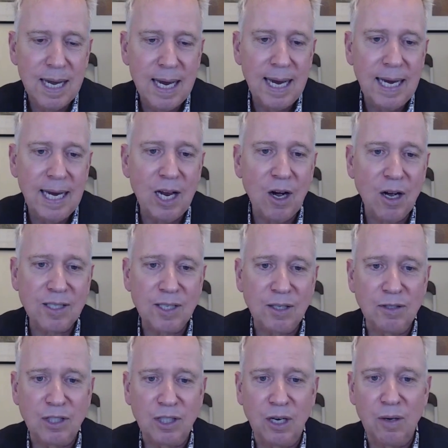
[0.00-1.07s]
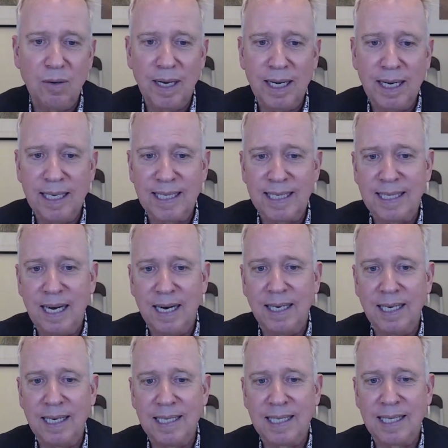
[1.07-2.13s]
He also showed in his
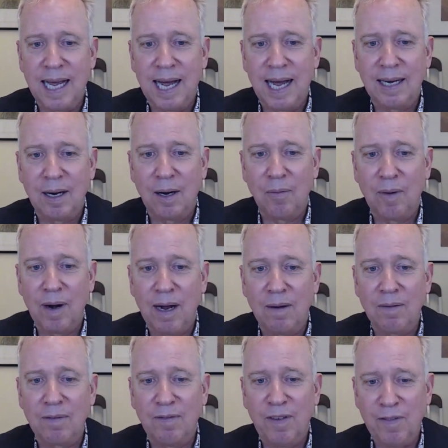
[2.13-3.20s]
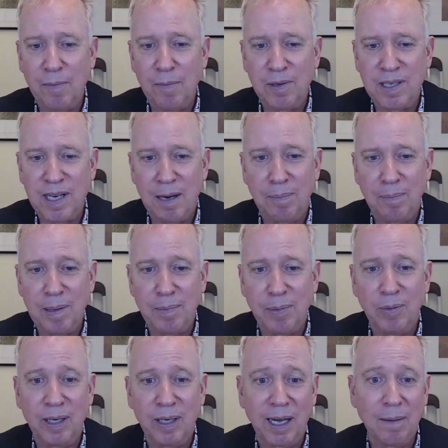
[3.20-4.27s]
studies that around 50% of people
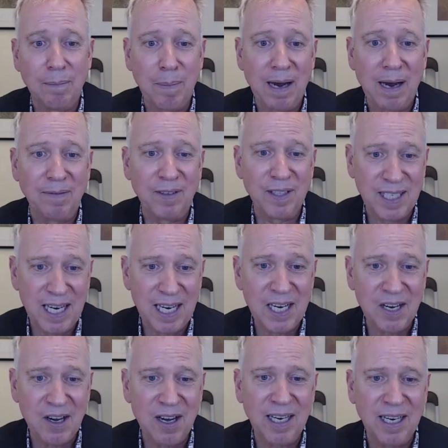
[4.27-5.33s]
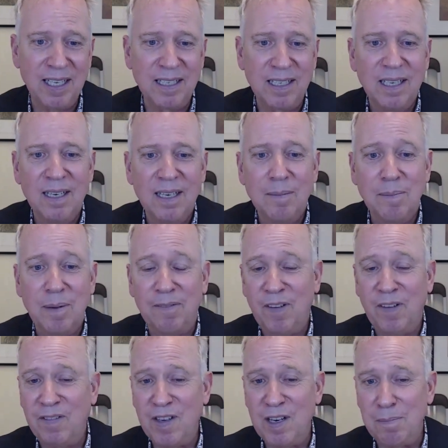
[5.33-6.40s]
would get bad fatigue on it, about
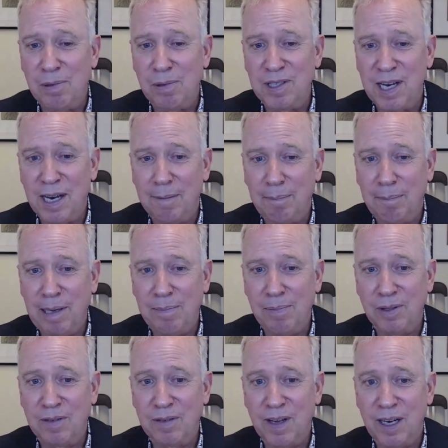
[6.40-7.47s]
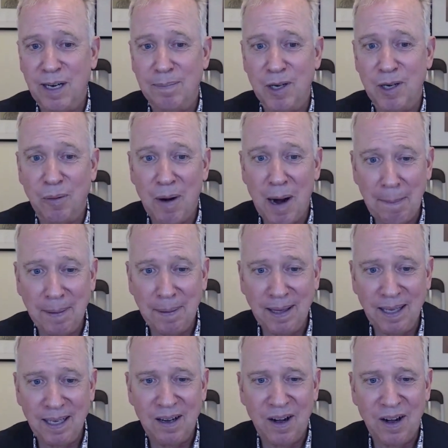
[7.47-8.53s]
15% of people develop
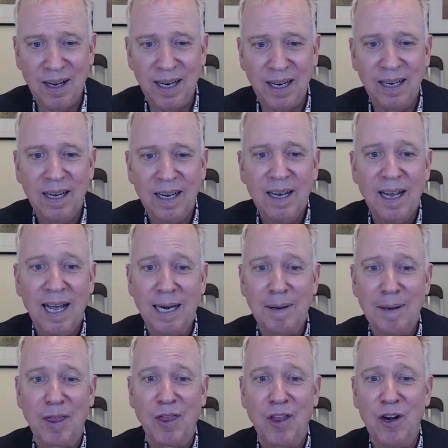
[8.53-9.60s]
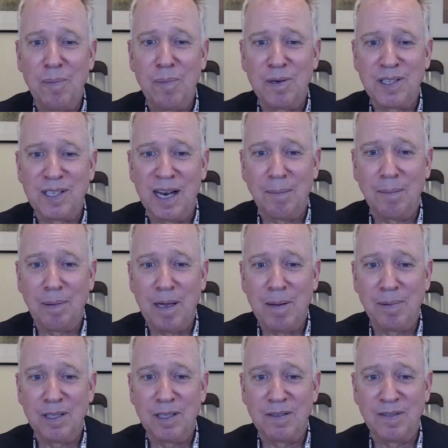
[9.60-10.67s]
neuropathy on it, and about 30% of
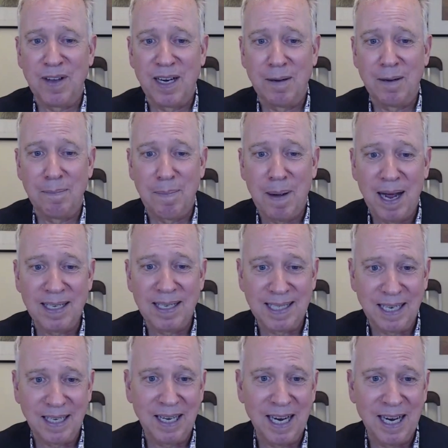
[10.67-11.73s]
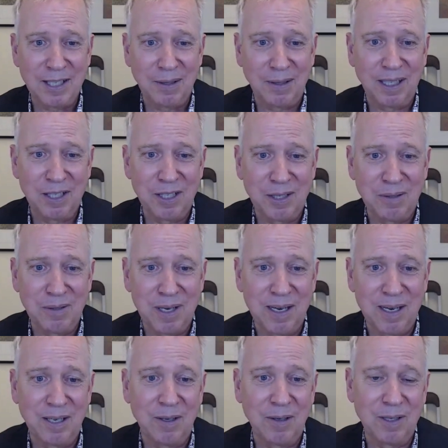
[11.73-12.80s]
people develop bad psychiatric issues on
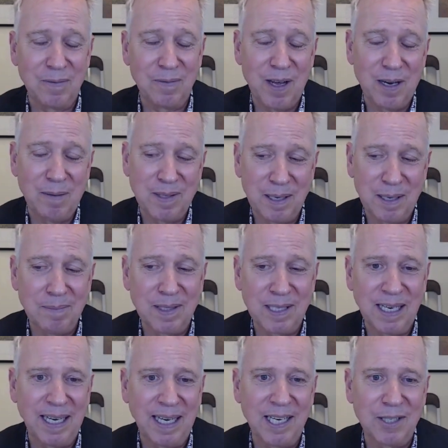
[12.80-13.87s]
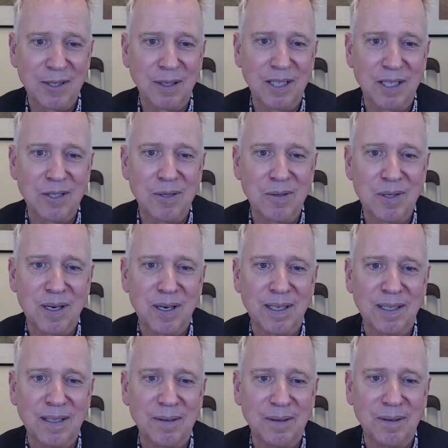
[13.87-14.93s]
it or develop some psychiatric issues on it,
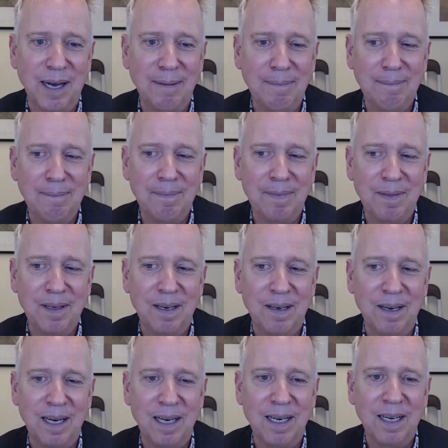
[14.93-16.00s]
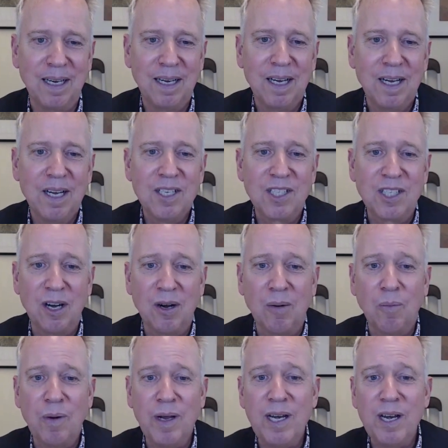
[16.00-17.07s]
okay? All right. So
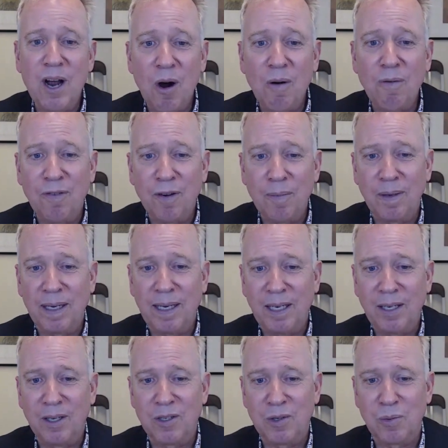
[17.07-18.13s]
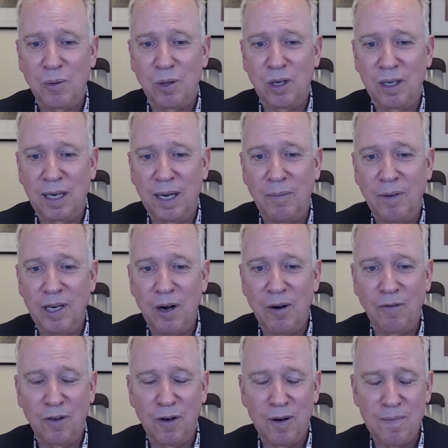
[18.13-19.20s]
we know from Ligner's work and we know
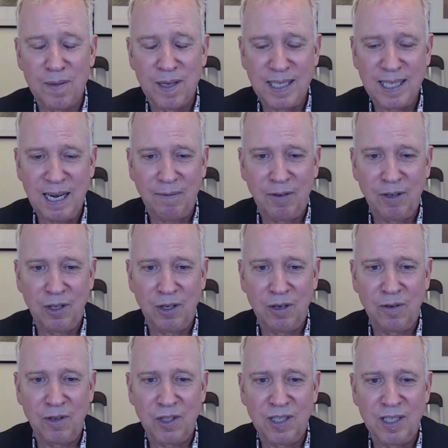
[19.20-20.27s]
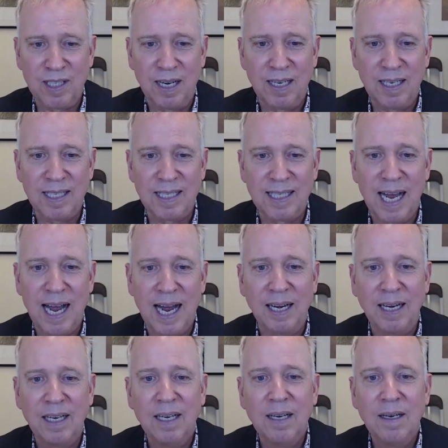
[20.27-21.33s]
from the Stanford University studies that
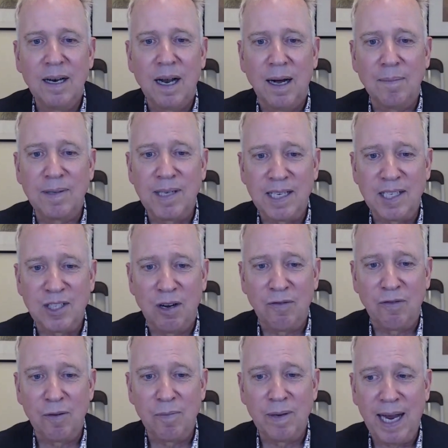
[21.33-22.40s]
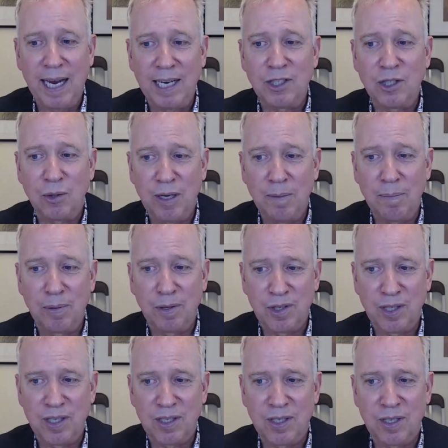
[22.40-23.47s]
disulfiram can treat
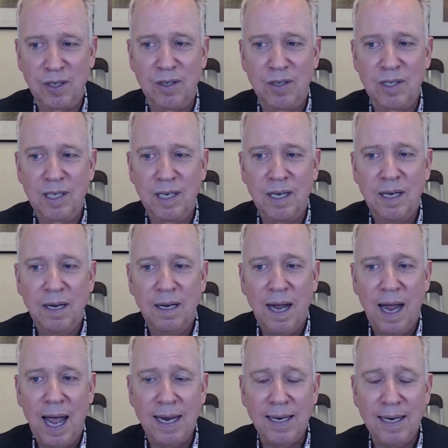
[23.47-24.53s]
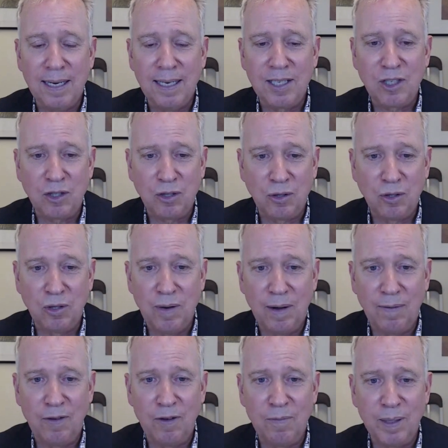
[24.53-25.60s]
persisters. And it is true if
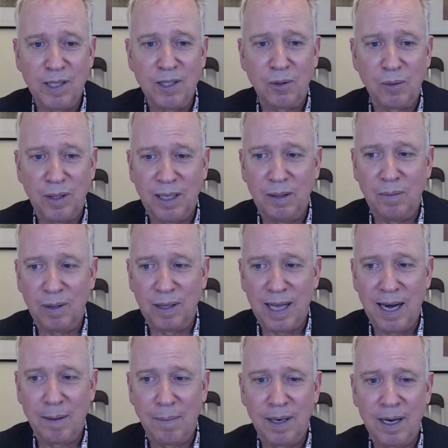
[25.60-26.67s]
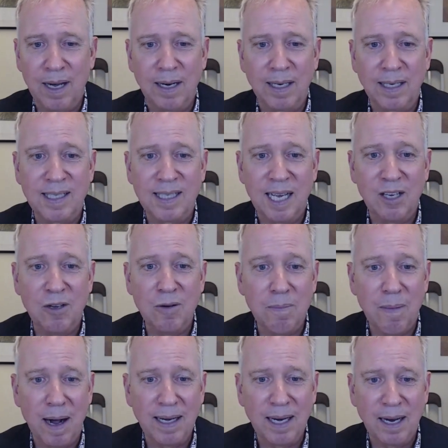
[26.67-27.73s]
you've been treated with antibiotics that you
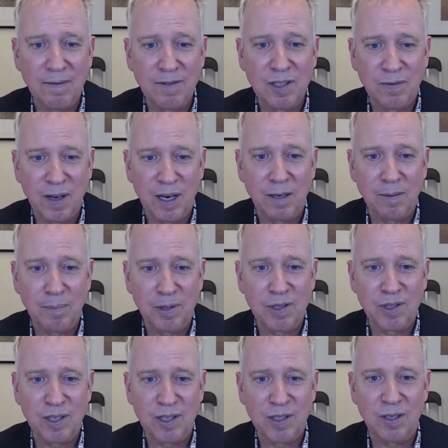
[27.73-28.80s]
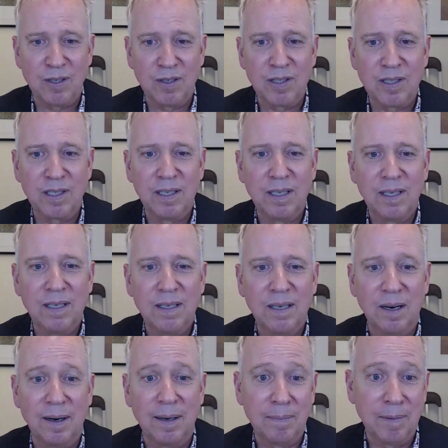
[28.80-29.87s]
might have developed persisters. All
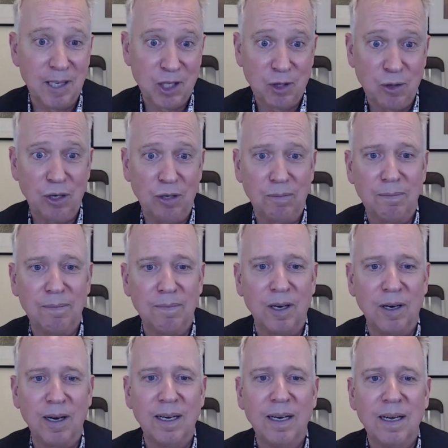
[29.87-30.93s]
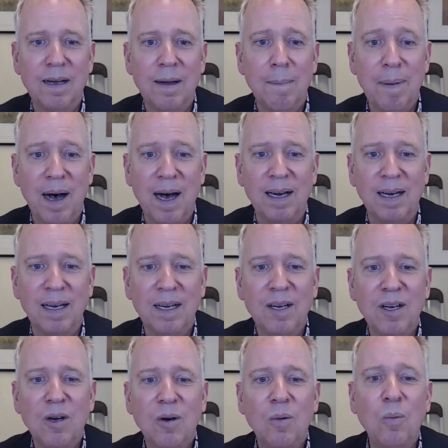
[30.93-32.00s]
right, it's true. All right. But
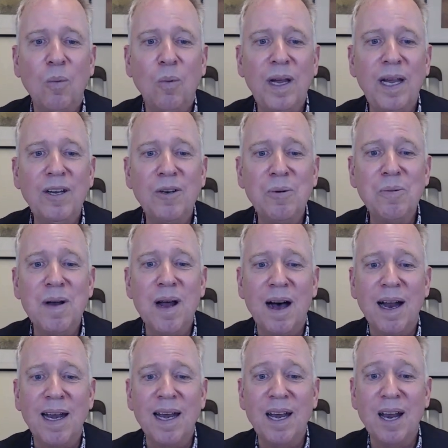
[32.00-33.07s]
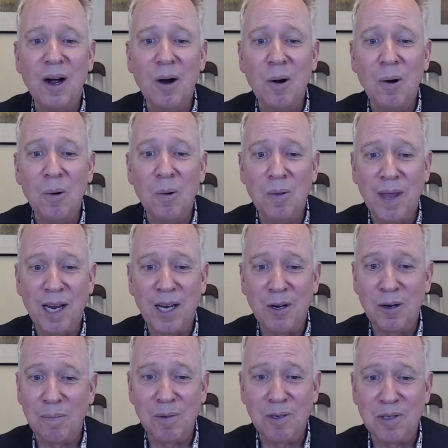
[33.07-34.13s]
we do not know that your
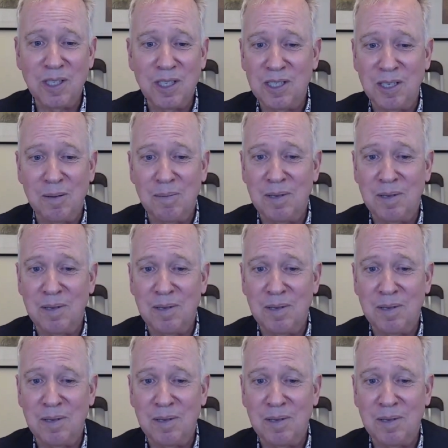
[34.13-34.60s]
immune system